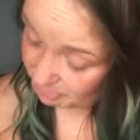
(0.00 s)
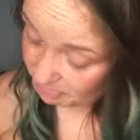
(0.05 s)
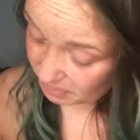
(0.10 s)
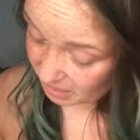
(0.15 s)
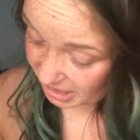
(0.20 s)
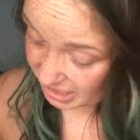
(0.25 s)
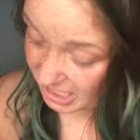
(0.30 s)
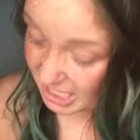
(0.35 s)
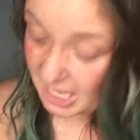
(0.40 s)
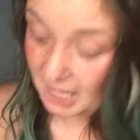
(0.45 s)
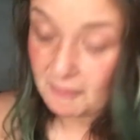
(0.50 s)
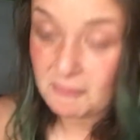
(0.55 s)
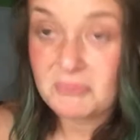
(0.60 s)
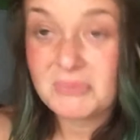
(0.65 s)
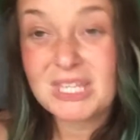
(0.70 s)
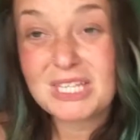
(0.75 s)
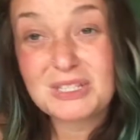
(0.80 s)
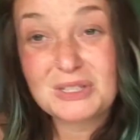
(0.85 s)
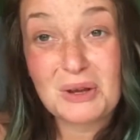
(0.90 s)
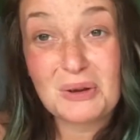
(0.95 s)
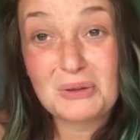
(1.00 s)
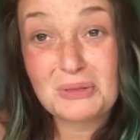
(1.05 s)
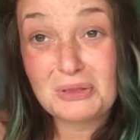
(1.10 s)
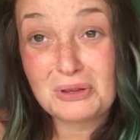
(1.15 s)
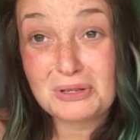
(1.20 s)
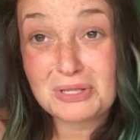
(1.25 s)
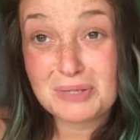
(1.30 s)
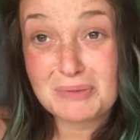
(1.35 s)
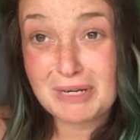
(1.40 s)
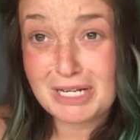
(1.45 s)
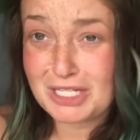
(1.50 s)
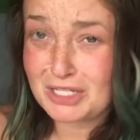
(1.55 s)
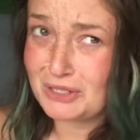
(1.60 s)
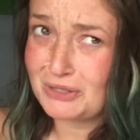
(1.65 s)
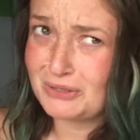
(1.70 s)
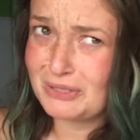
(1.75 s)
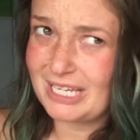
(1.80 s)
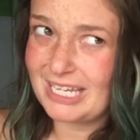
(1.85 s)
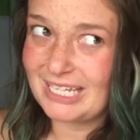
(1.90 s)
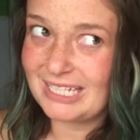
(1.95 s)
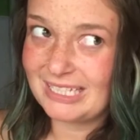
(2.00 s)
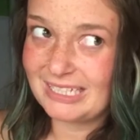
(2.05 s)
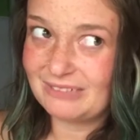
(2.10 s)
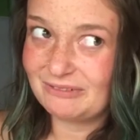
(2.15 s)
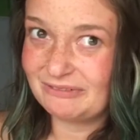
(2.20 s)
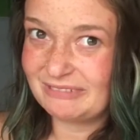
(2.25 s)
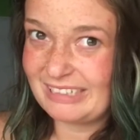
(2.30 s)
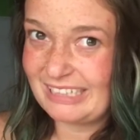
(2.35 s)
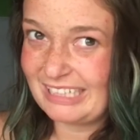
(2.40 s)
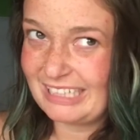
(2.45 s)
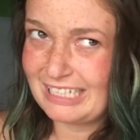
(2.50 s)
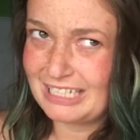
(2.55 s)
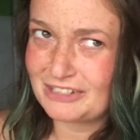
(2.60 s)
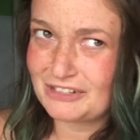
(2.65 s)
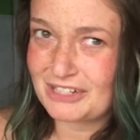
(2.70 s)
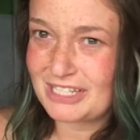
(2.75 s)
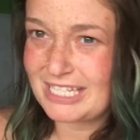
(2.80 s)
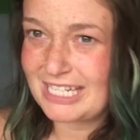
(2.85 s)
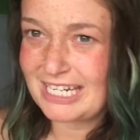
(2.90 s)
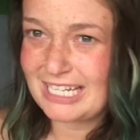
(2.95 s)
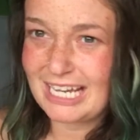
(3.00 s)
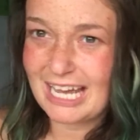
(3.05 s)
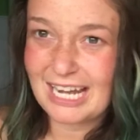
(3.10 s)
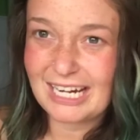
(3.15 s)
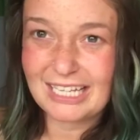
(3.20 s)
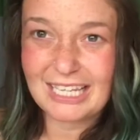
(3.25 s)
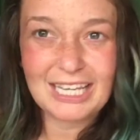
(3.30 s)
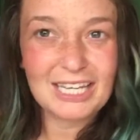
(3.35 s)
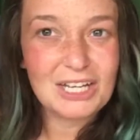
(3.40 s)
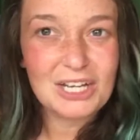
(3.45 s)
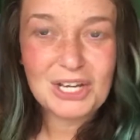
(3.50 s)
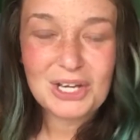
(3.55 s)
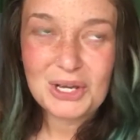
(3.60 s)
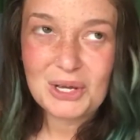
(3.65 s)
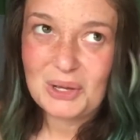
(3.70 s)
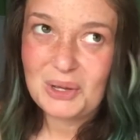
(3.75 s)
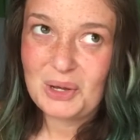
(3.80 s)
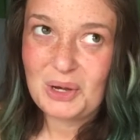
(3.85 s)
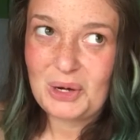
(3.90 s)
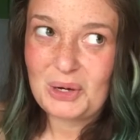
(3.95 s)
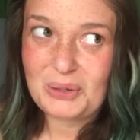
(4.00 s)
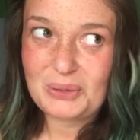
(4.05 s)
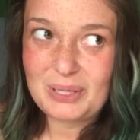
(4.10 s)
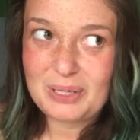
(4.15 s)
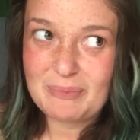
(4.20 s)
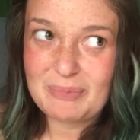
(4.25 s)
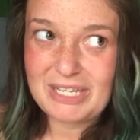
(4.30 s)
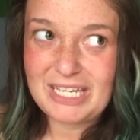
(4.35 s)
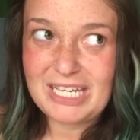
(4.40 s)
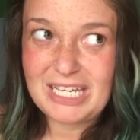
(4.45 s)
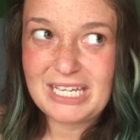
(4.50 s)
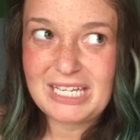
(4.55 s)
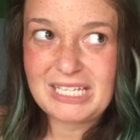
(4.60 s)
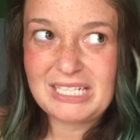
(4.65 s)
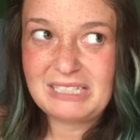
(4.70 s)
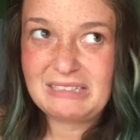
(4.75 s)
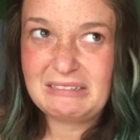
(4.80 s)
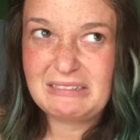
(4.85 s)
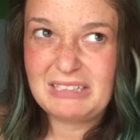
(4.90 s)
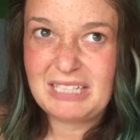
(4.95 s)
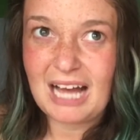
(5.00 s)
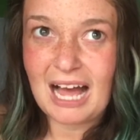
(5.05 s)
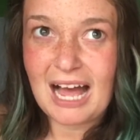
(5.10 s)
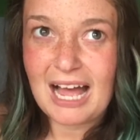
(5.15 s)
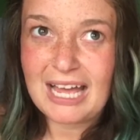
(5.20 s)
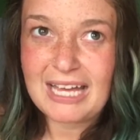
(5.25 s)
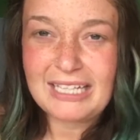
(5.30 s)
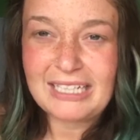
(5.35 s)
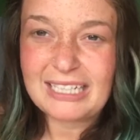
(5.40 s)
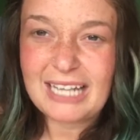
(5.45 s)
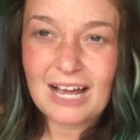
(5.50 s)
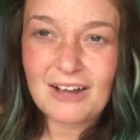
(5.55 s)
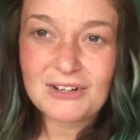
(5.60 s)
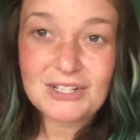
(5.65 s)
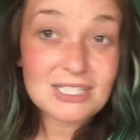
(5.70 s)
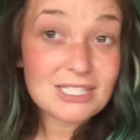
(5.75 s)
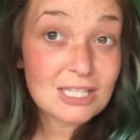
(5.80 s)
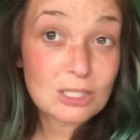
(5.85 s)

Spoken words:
But yeah, so those are my 2, like, really interesting kind of, like, creepy guy encounters.